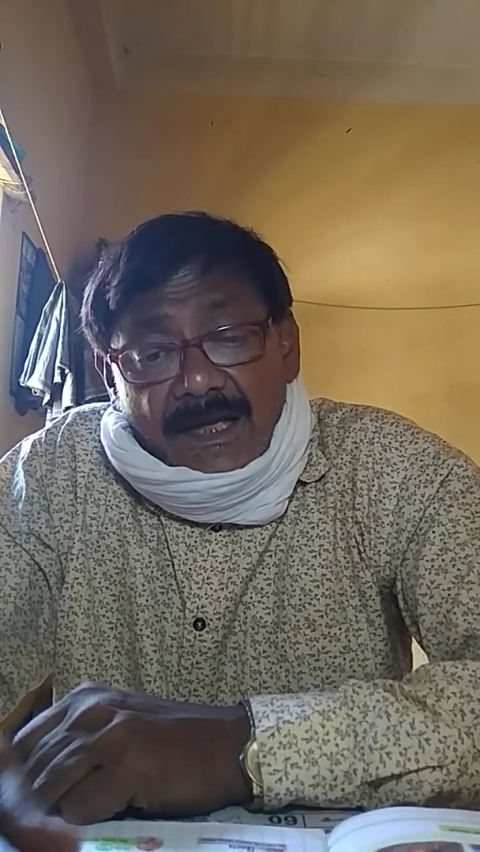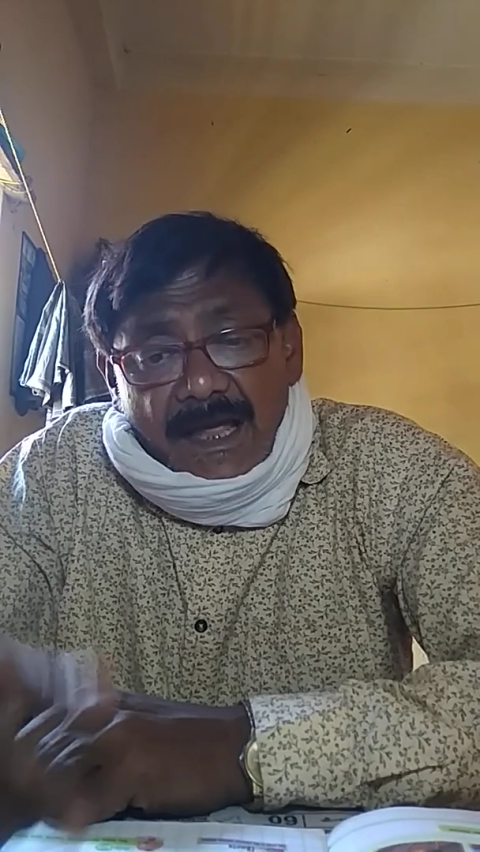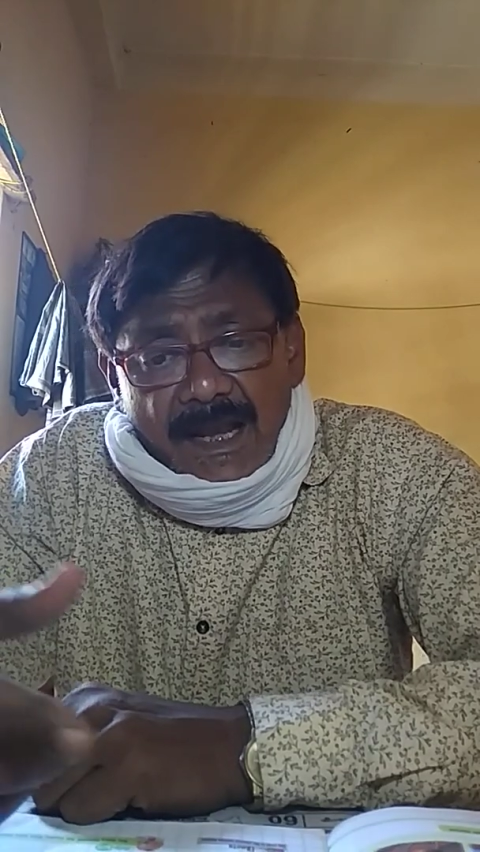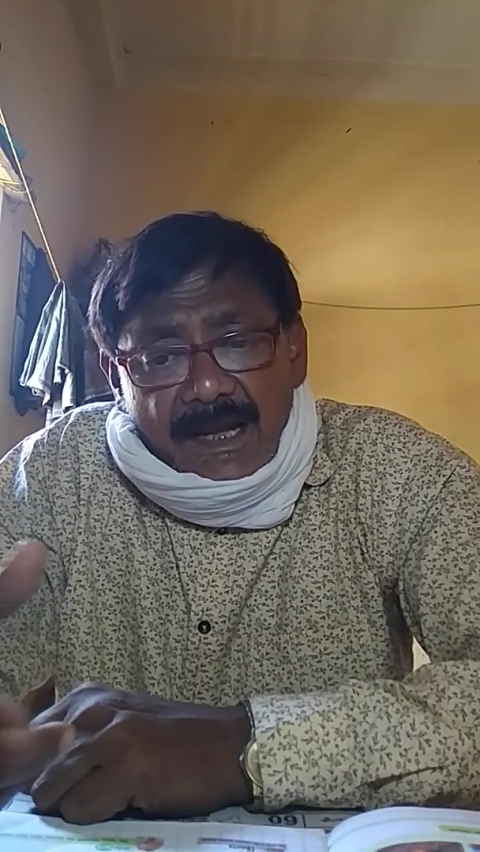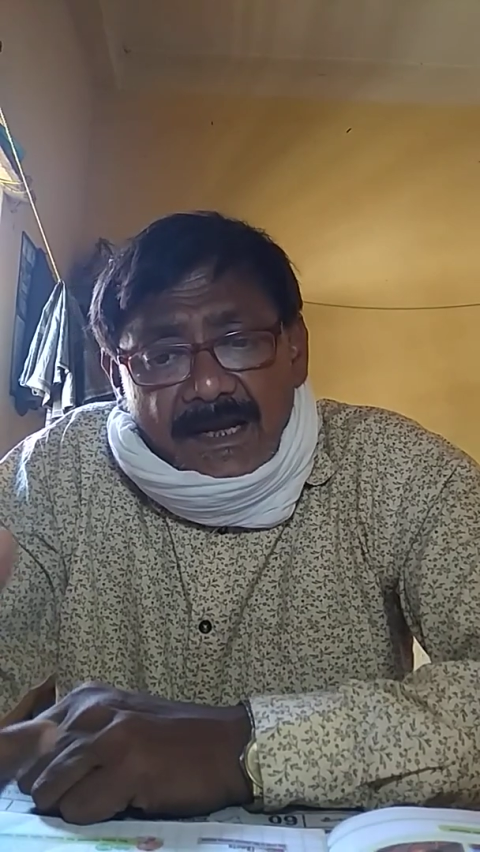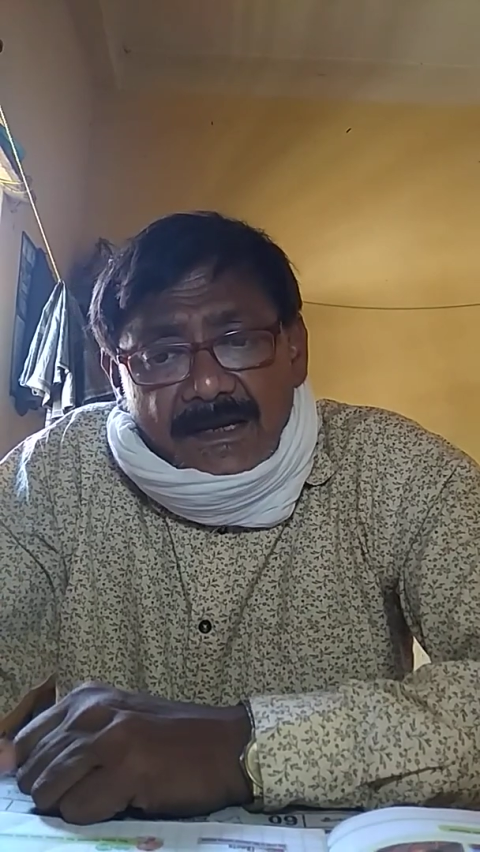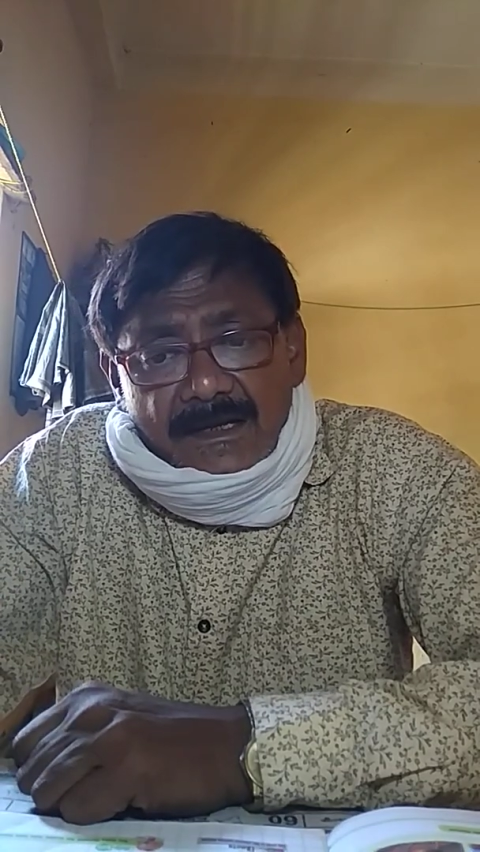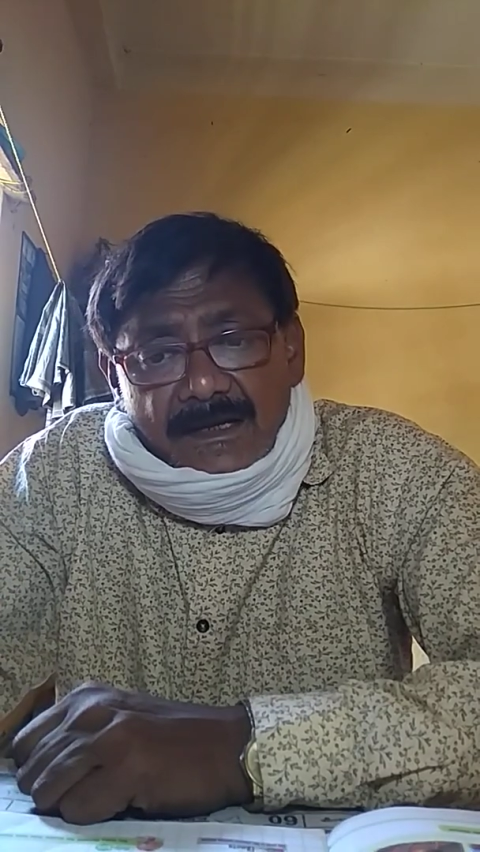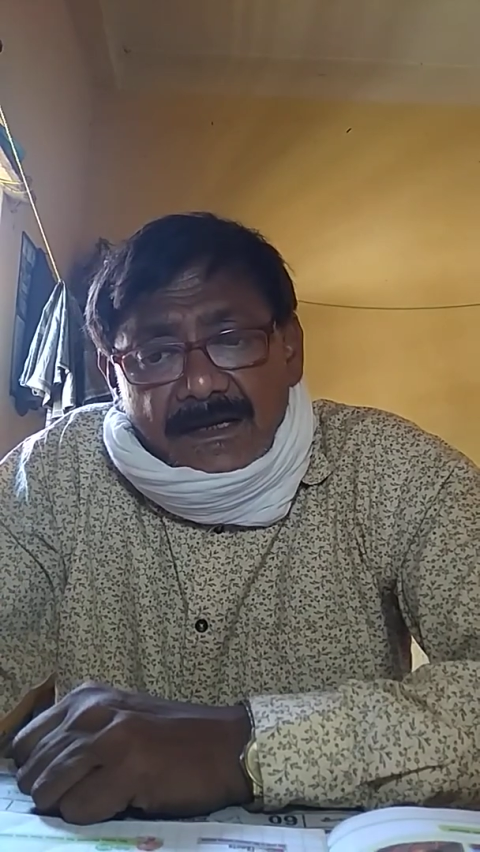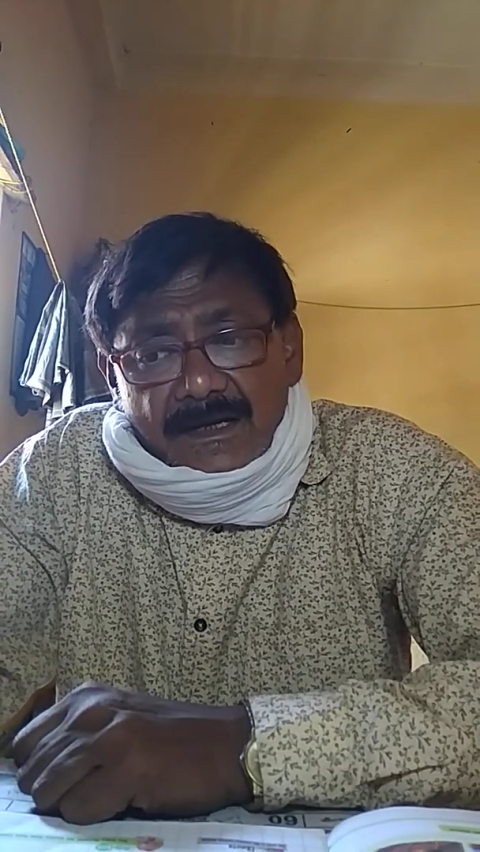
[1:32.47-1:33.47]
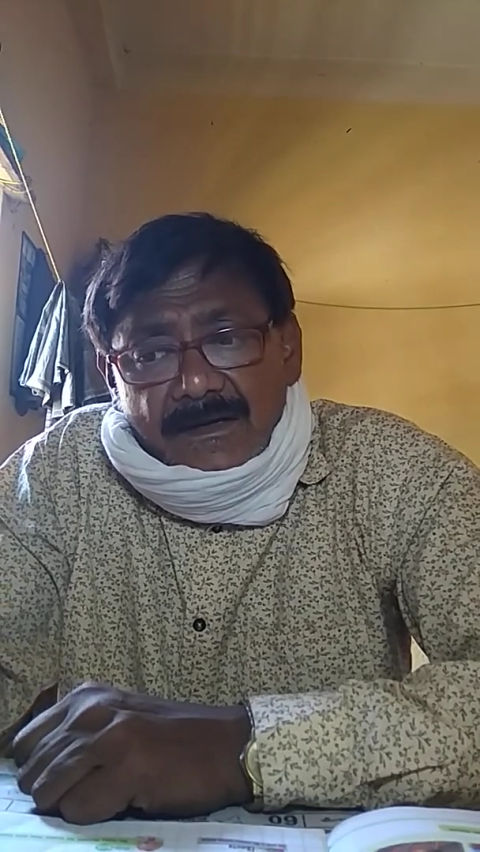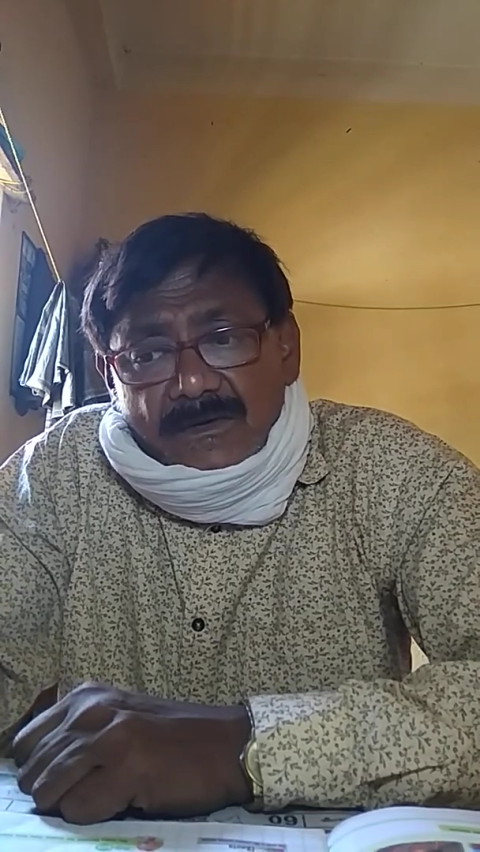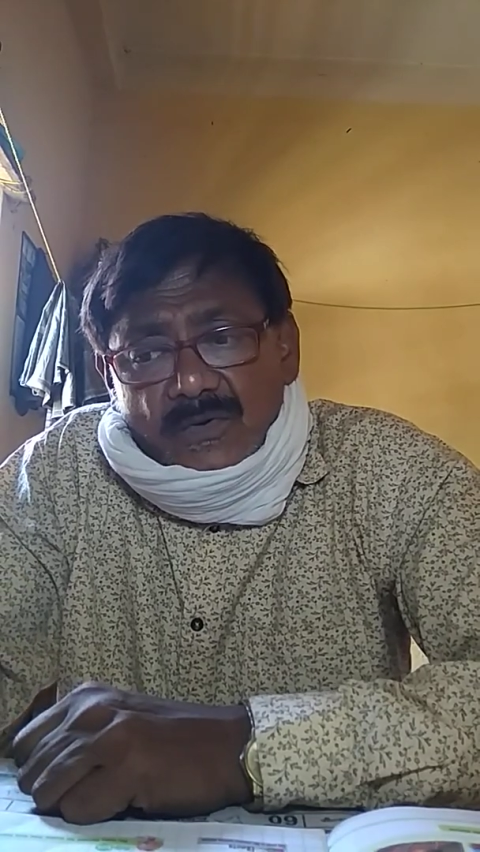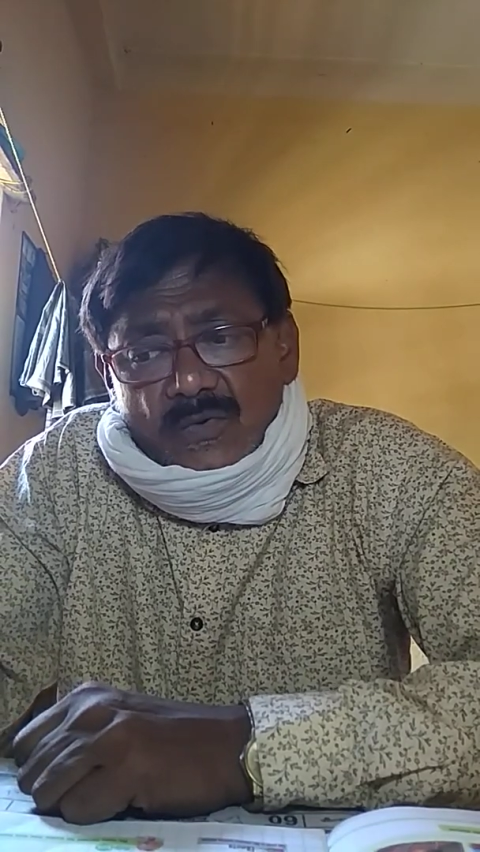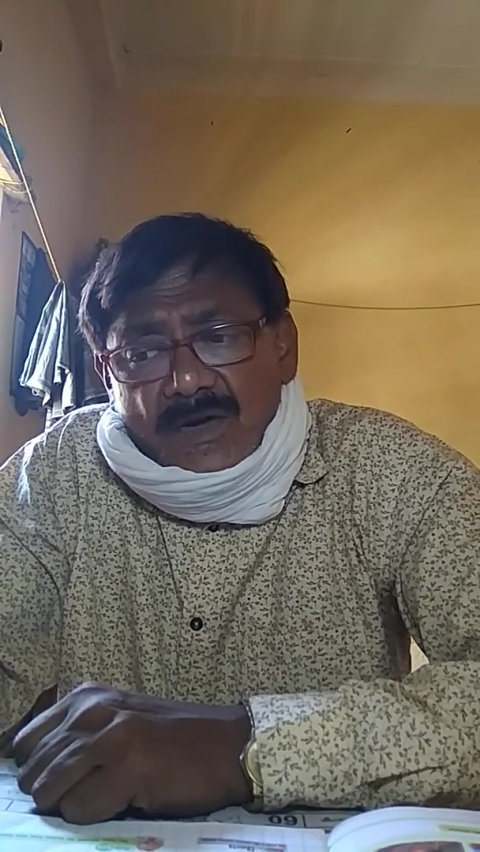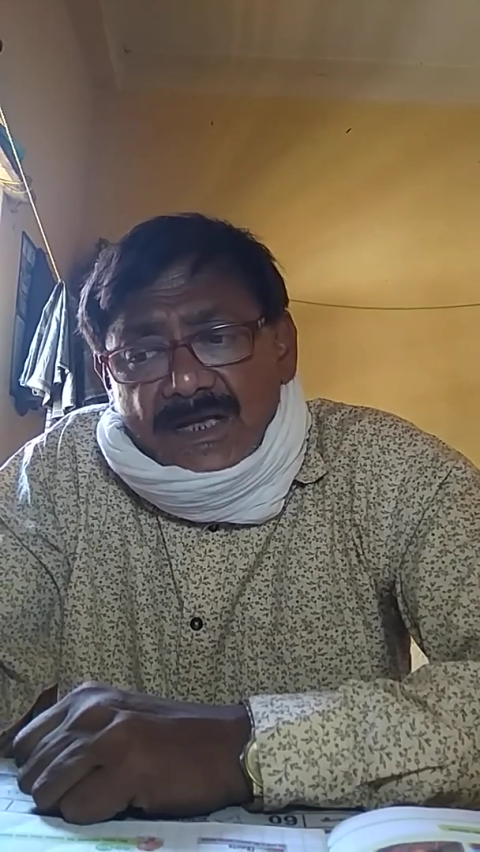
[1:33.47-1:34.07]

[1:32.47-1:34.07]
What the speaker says: And who